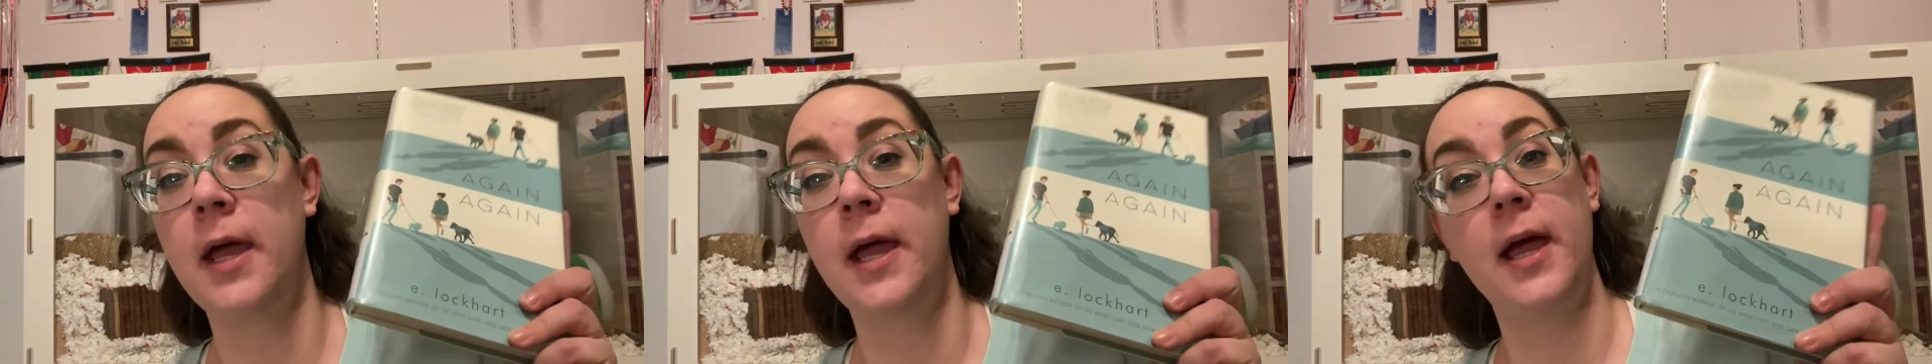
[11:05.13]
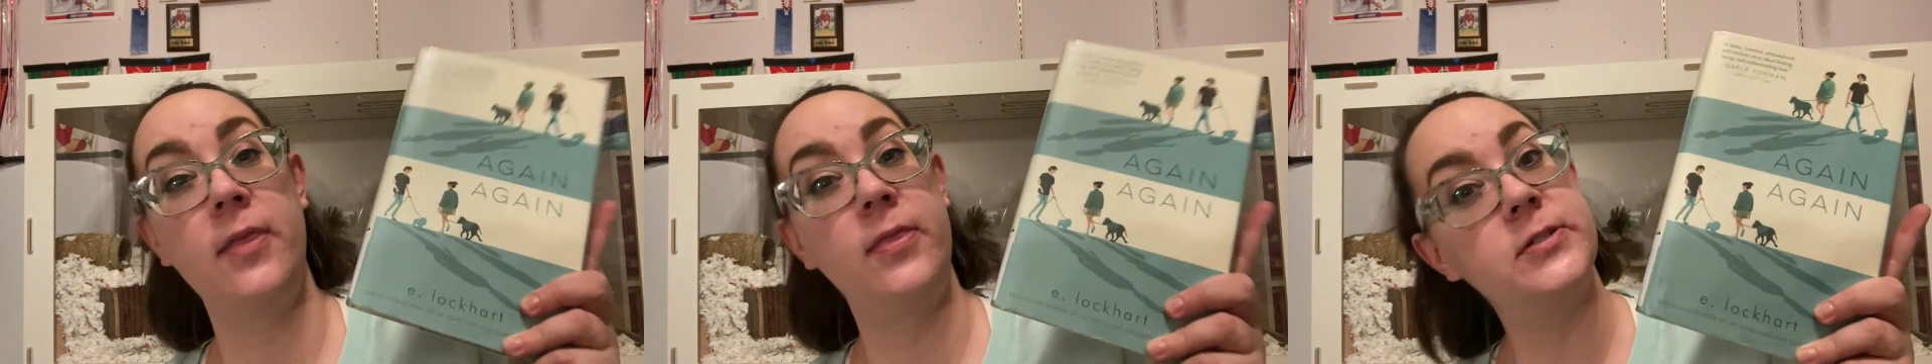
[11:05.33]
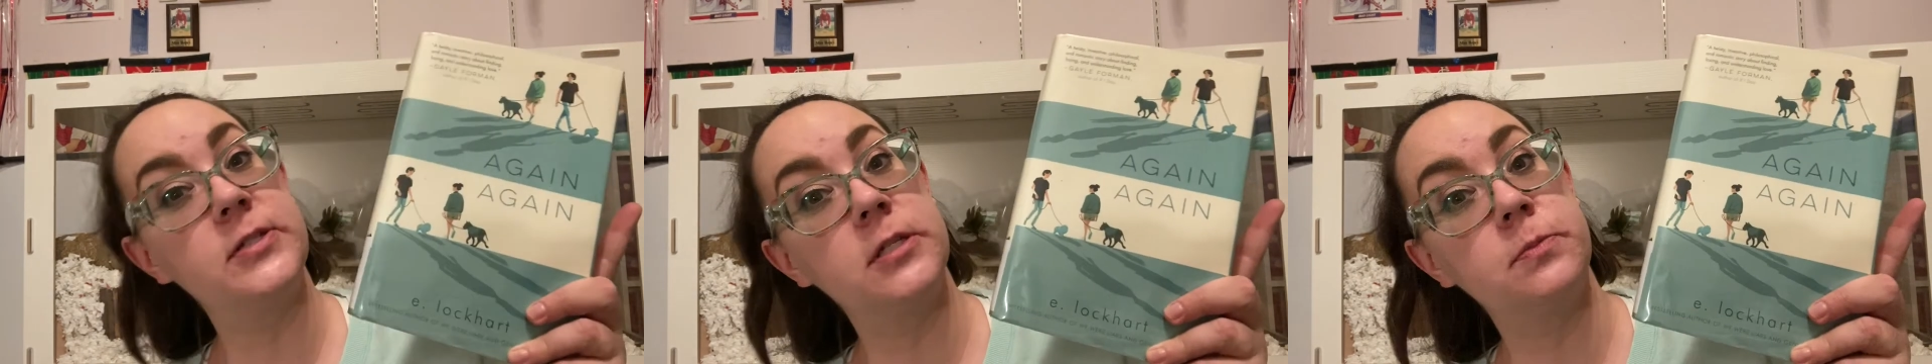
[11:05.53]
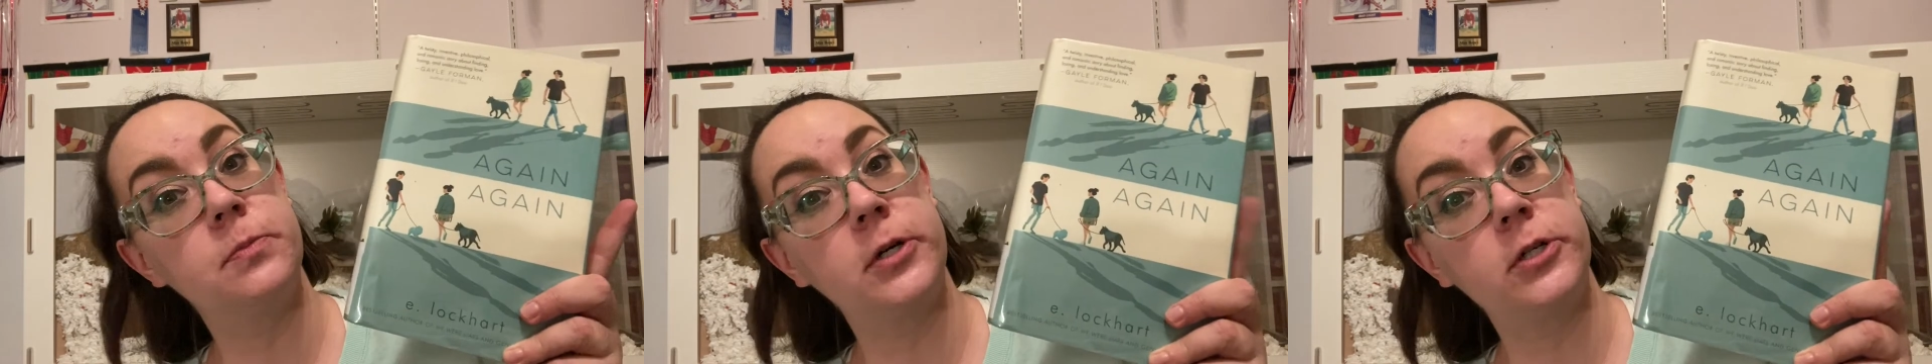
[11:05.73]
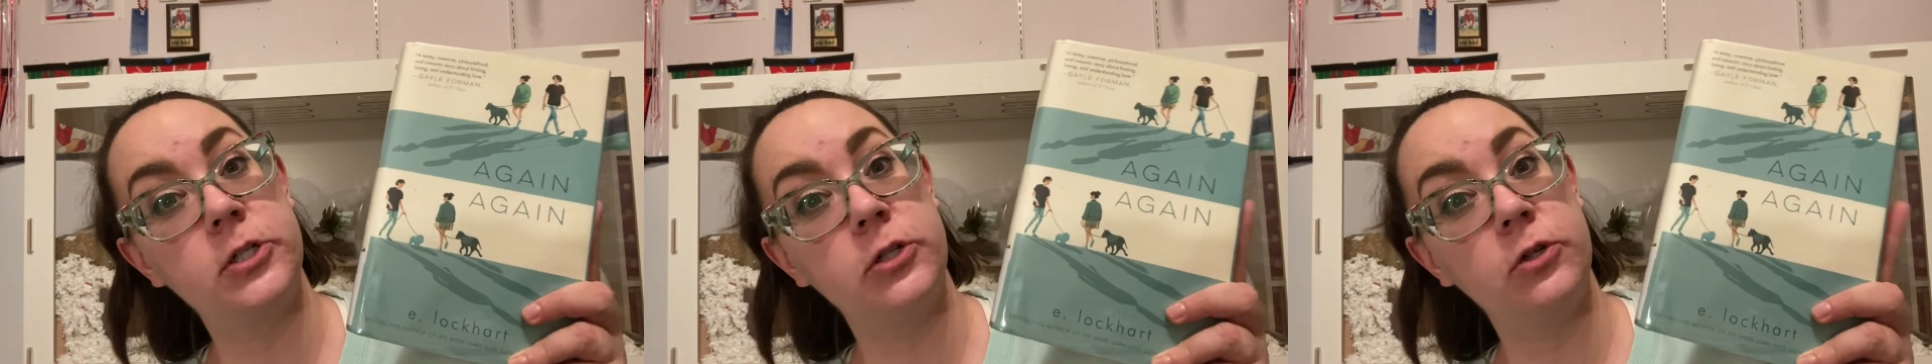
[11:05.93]
And this is
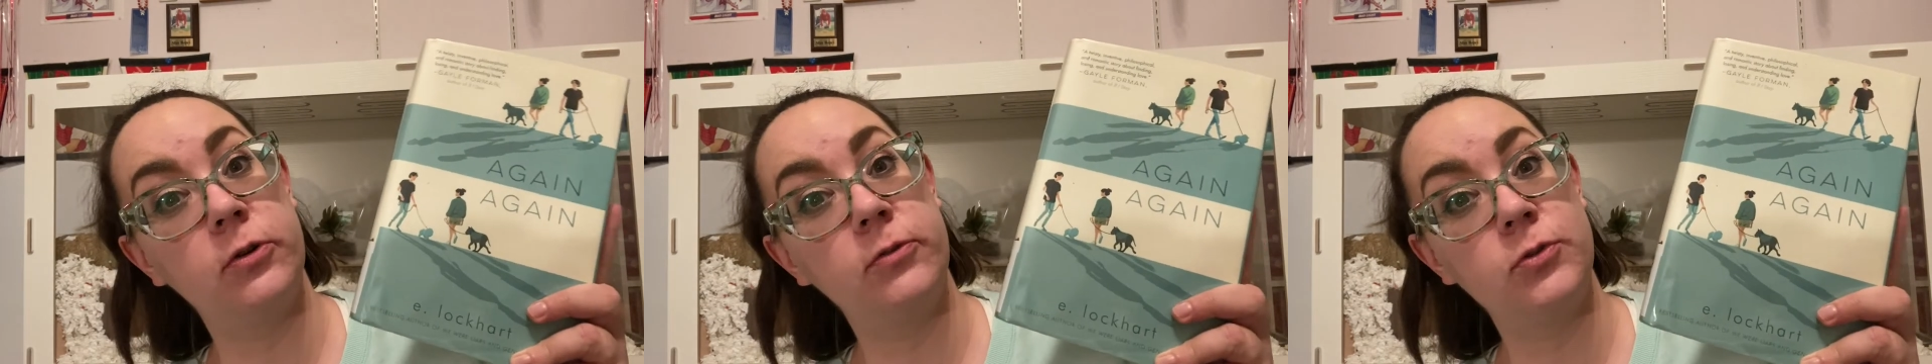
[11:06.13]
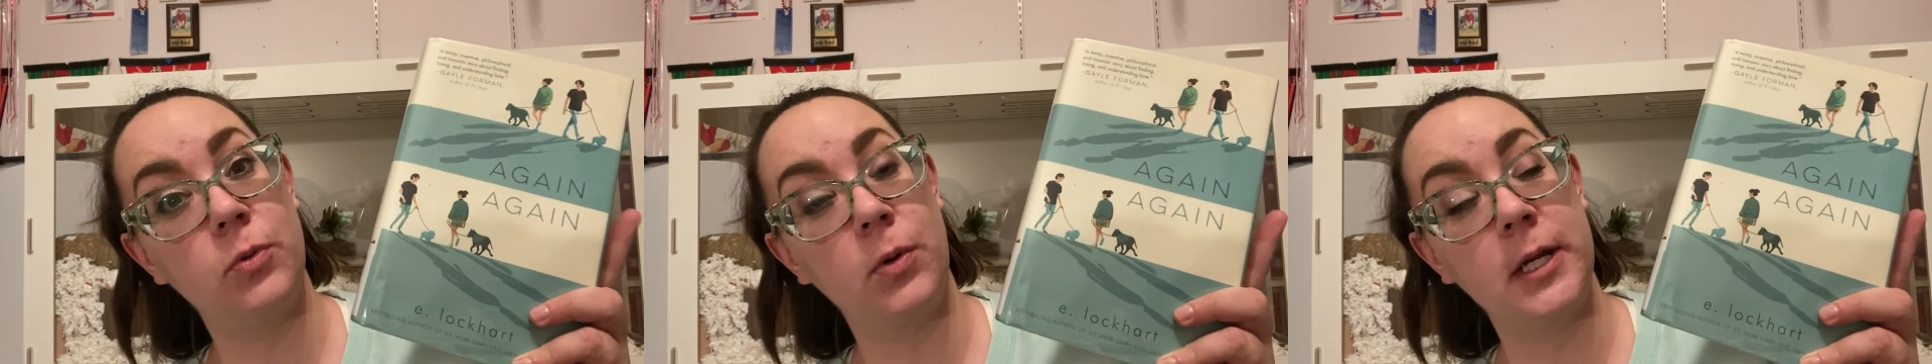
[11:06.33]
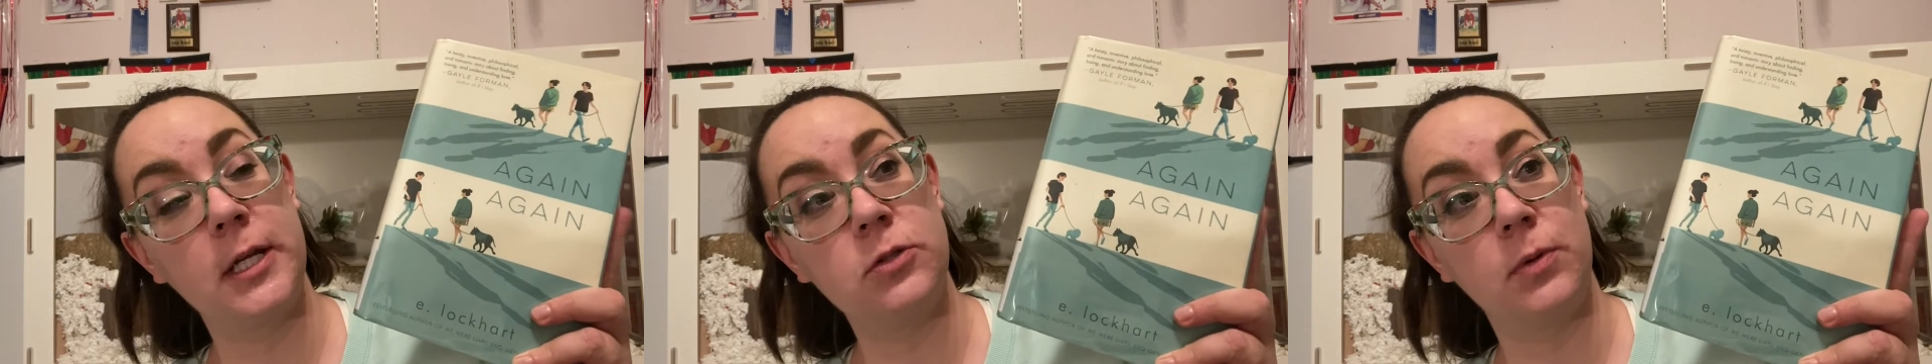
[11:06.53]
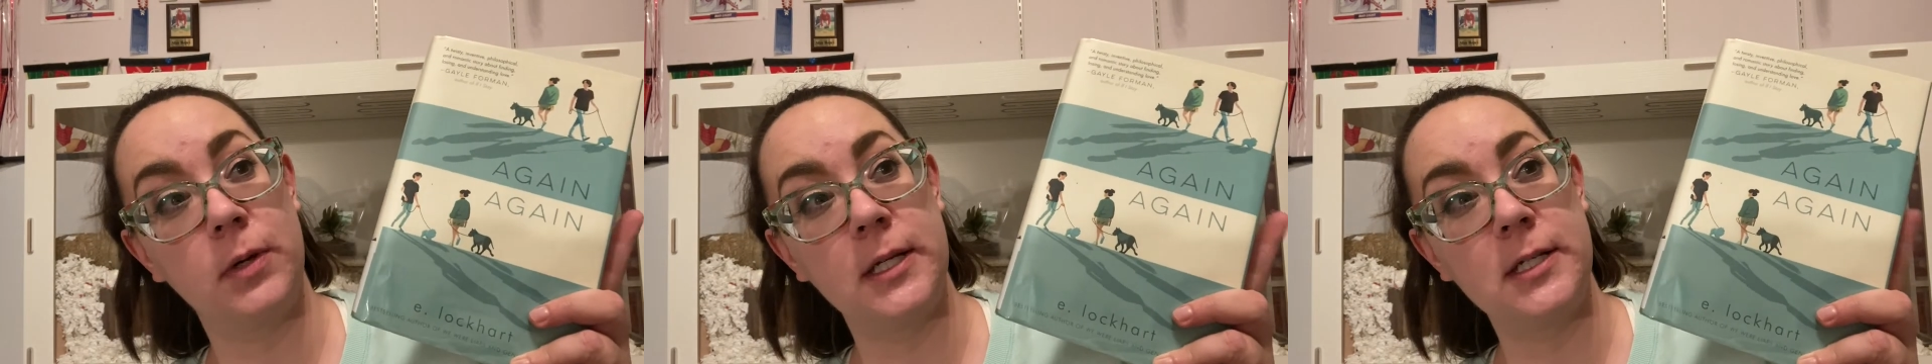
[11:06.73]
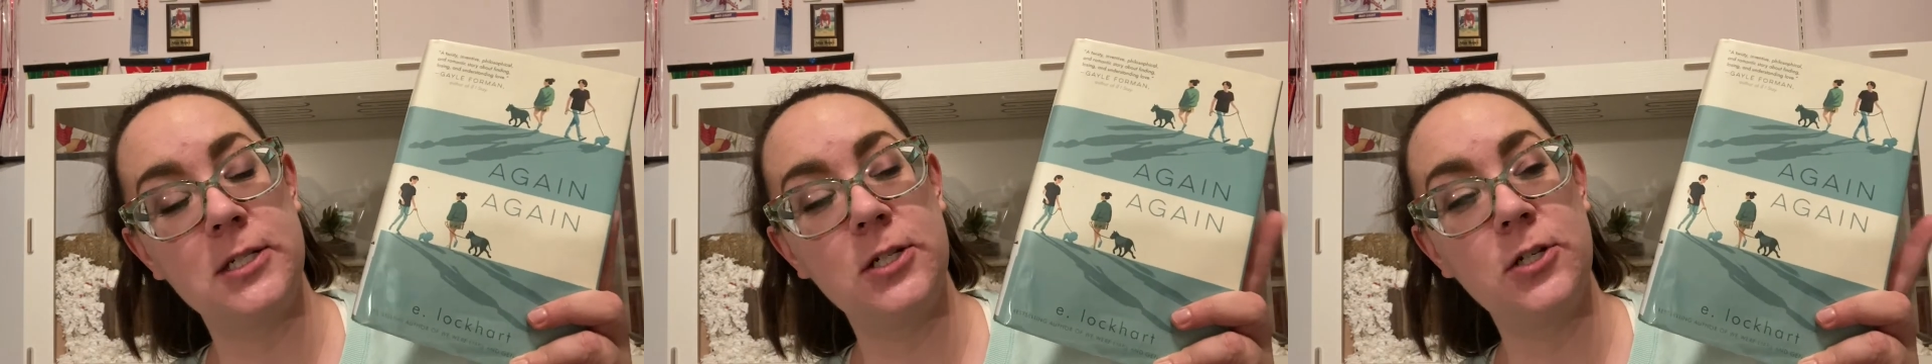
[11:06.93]
book two of
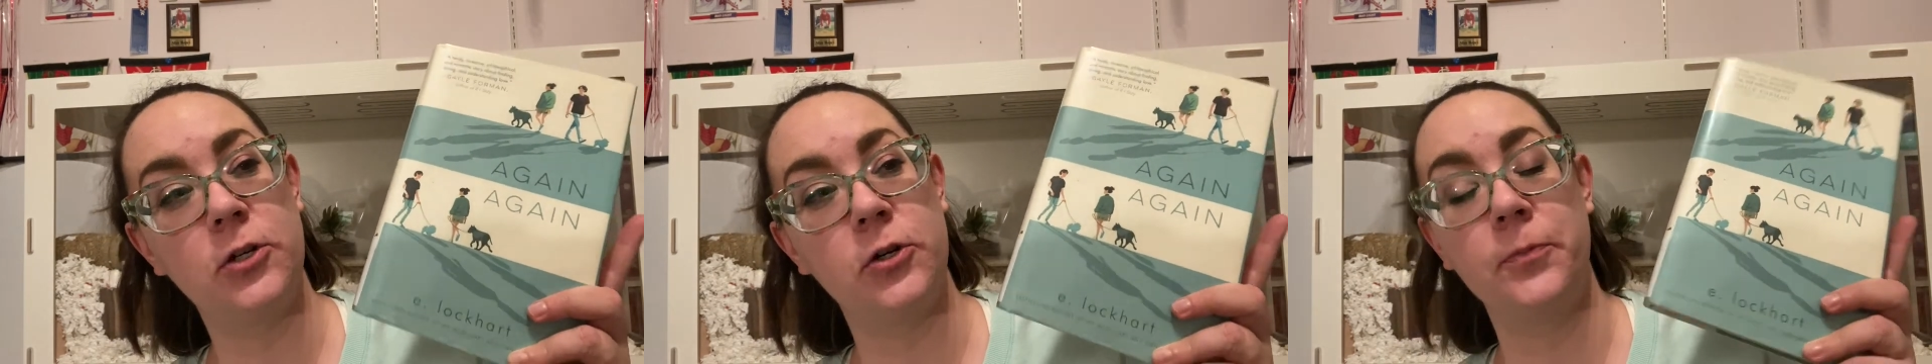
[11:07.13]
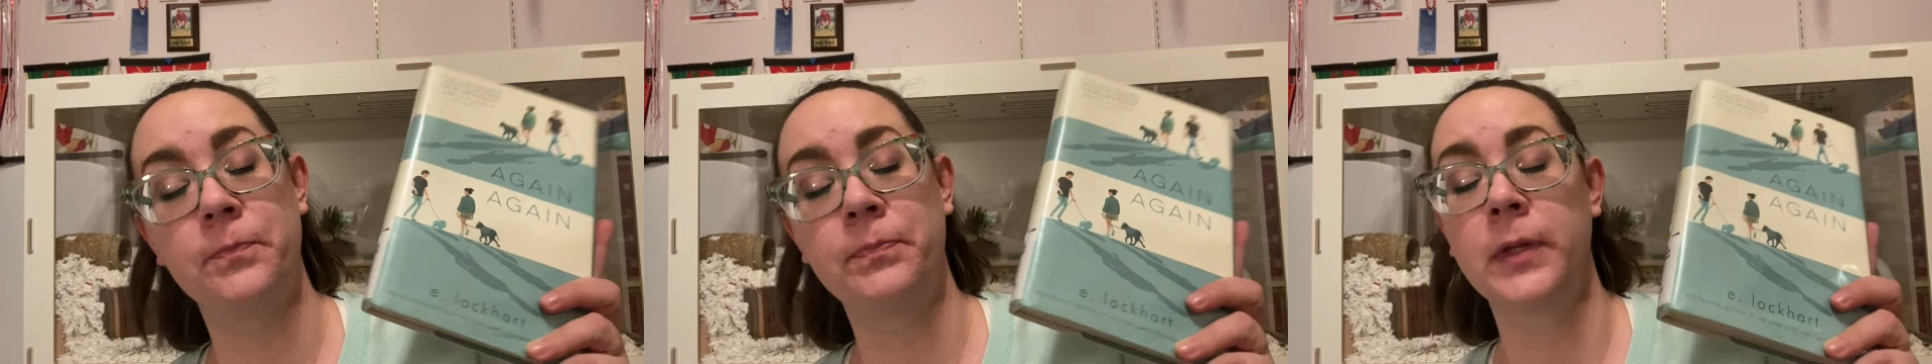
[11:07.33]
2022.